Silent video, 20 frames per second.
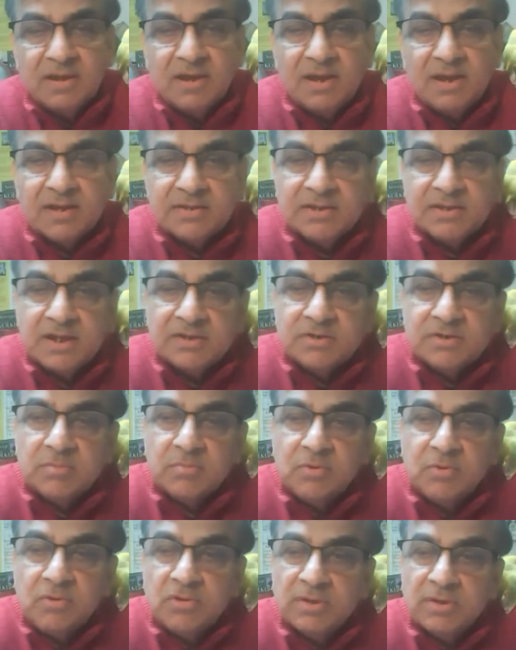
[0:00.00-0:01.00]
and that the
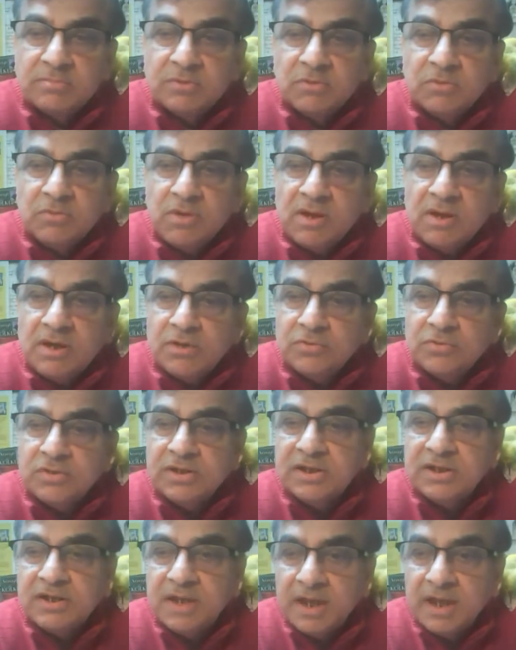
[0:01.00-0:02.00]
more of the world
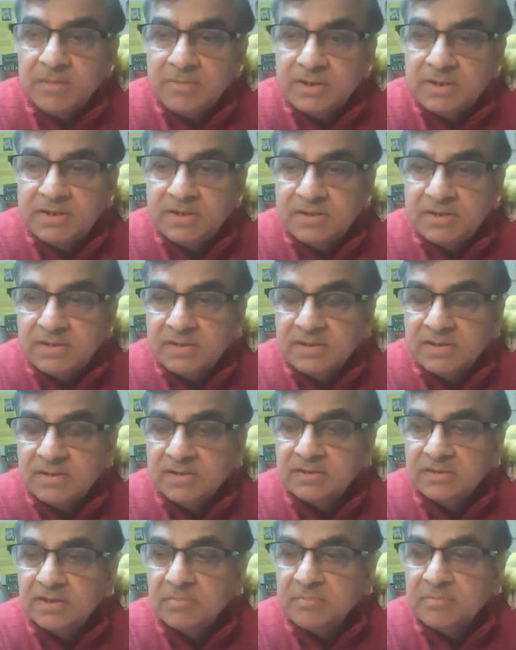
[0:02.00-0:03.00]
we inhabit,
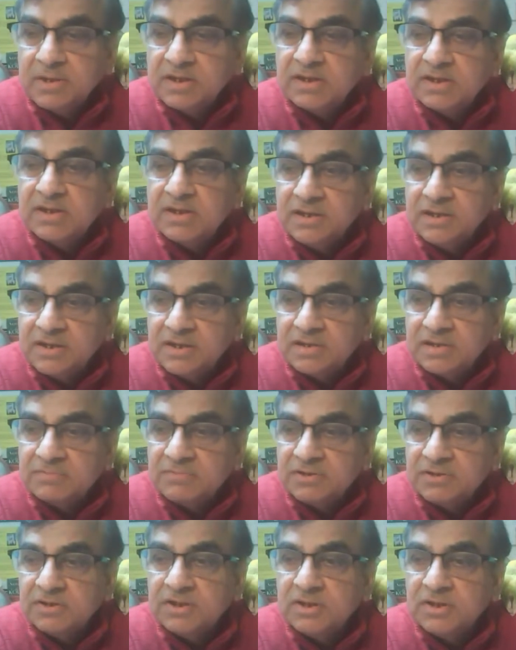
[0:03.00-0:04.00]
the better it is
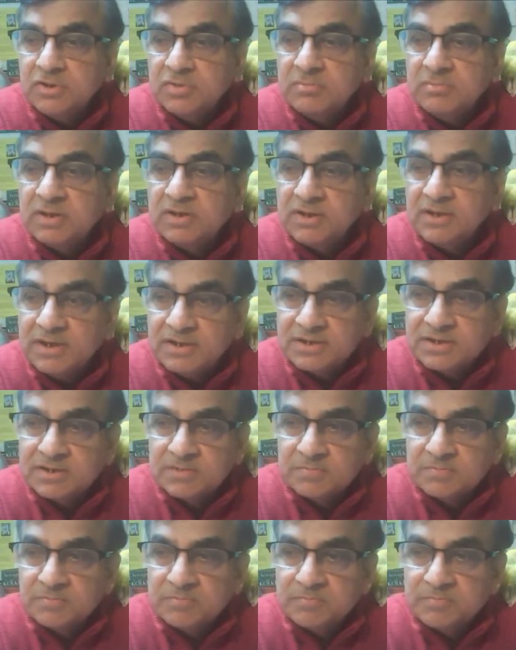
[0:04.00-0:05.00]
for the human race.
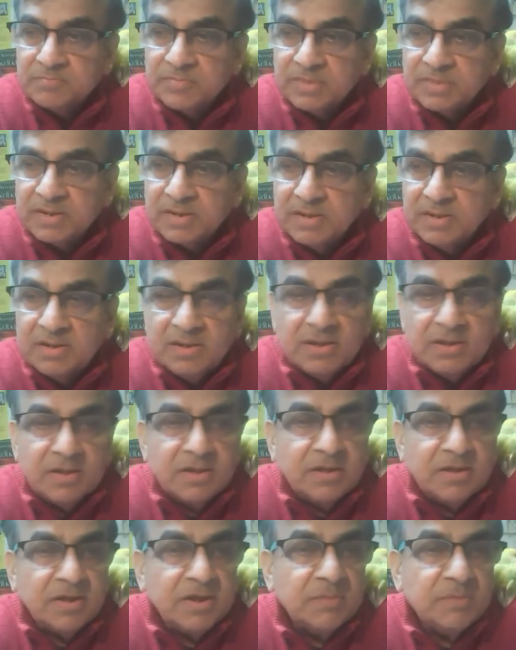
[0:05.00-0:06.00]

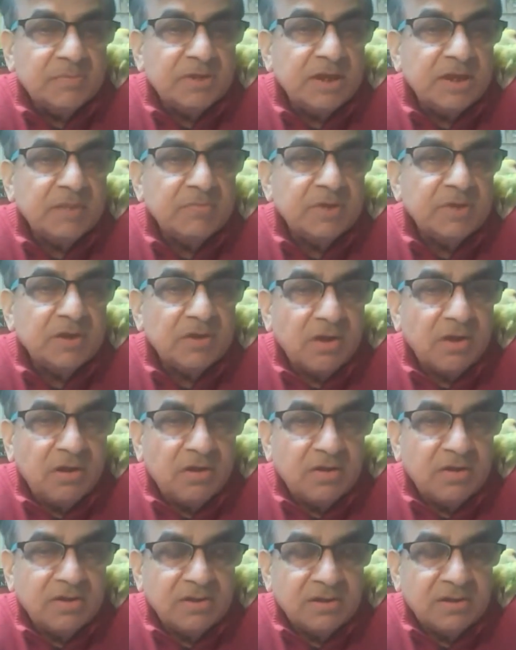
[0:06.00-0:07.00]
If there be a
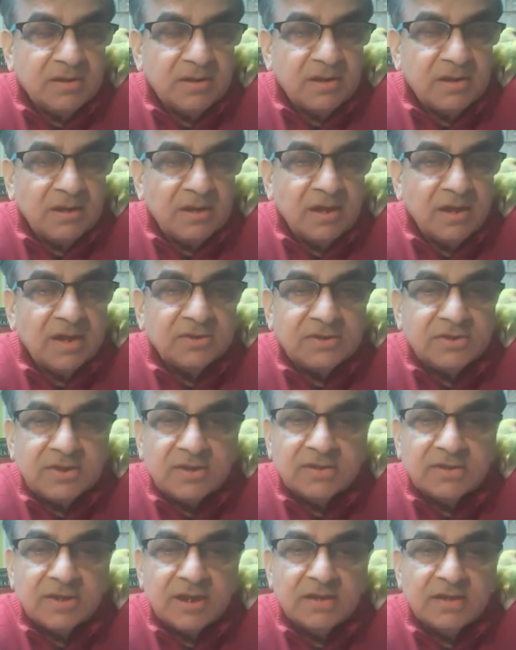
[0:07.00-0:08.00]
God, I
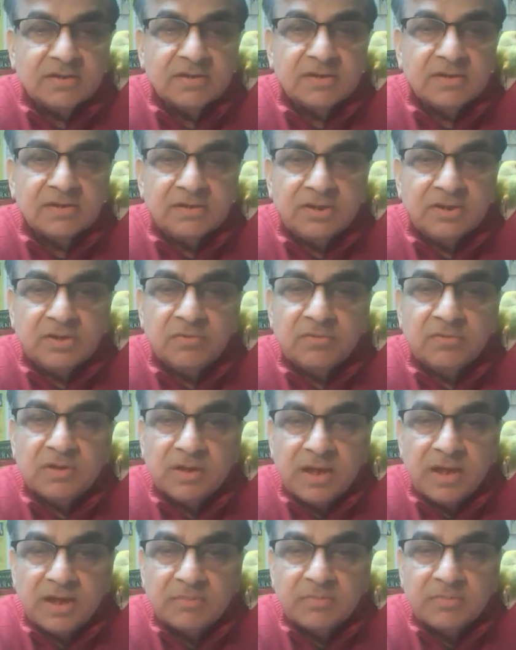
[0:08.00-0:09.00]
think that he would
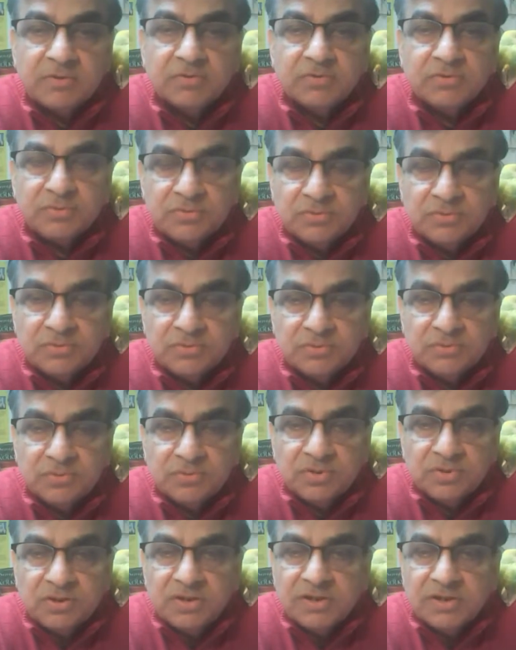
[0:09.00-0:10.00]
like me to do
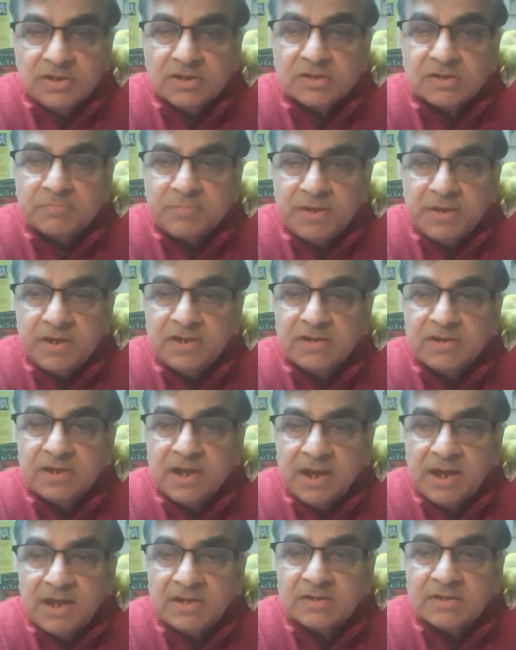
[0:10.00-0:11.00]
is paint
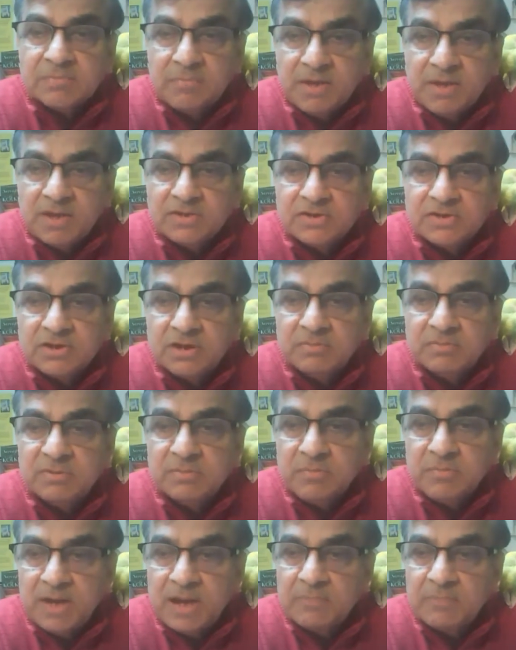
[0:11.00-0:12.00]
as much of
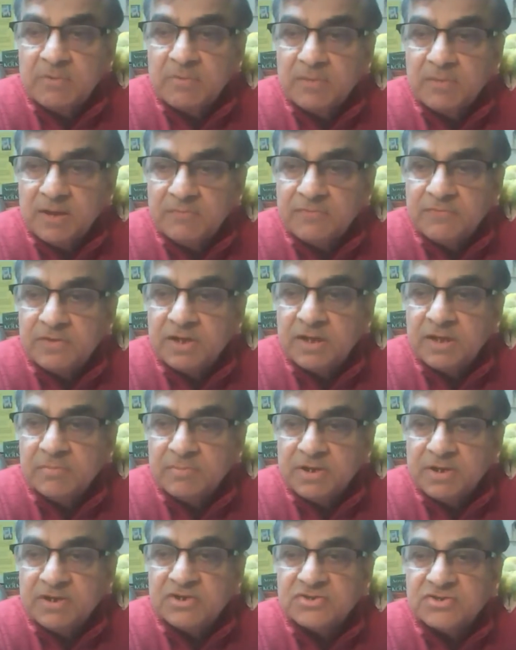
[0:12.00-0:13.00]
the map of Africa
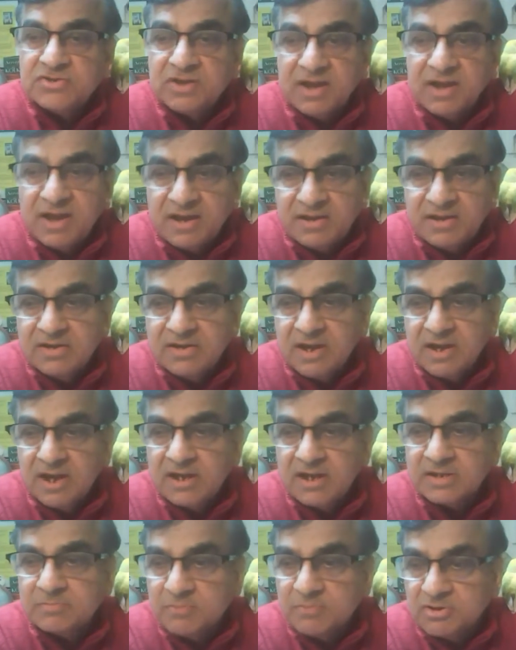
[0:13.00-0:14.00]
British red
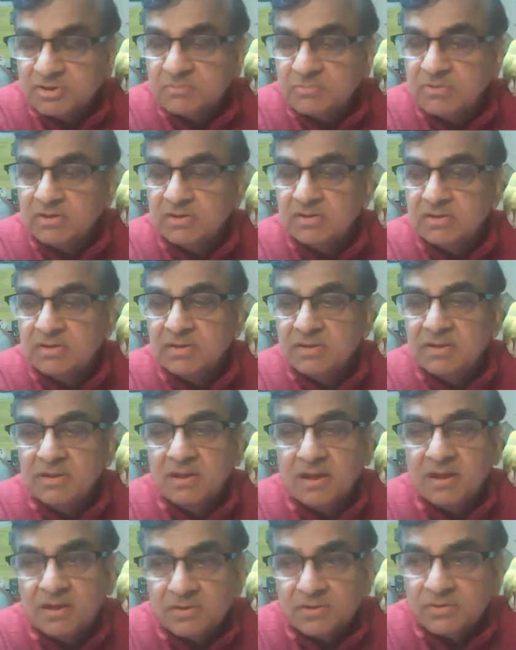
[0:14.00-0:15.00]
as possible.
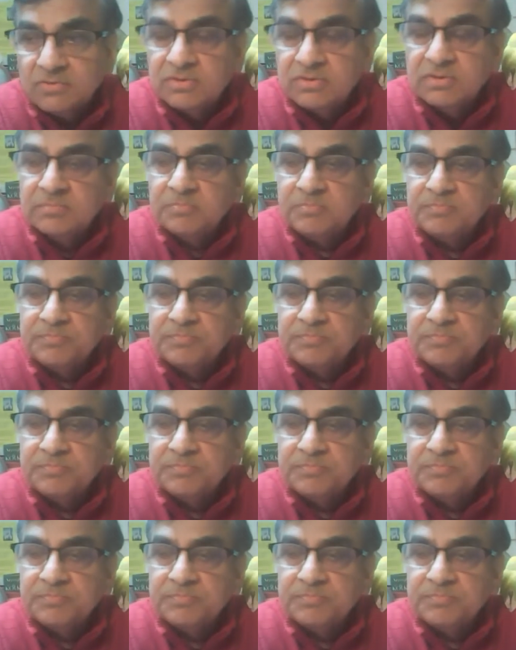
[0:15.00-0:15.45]
Unquote.